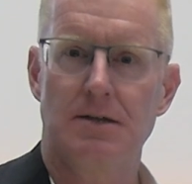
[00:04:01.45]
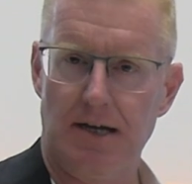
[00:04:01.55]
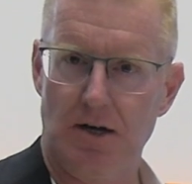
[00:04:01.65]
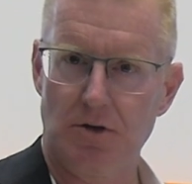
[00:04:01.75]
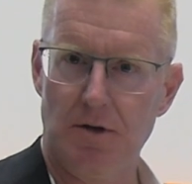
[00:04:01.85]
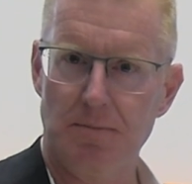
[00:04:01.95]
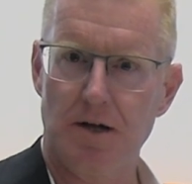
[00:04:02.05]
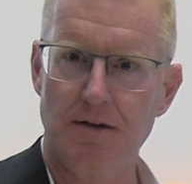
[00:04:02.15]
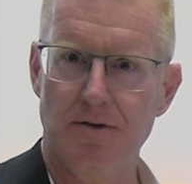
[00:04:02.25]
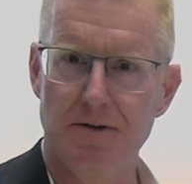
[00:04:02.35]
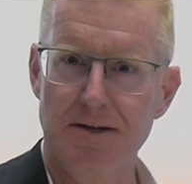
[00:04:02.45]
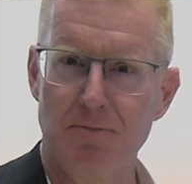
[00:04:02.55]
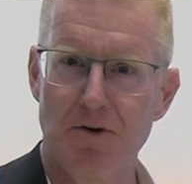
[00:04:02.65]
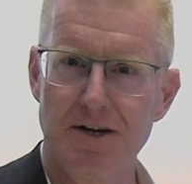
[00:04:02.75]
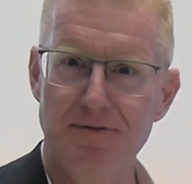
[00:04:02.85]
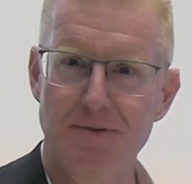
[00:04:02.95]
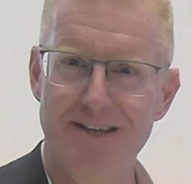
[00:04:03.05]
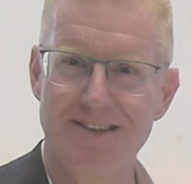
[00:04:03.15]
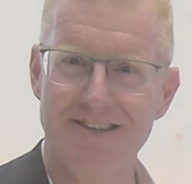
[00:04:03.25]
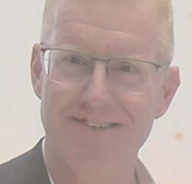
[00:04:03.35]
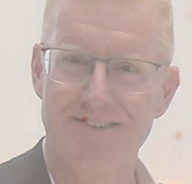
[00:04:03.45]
Check out the website for more information.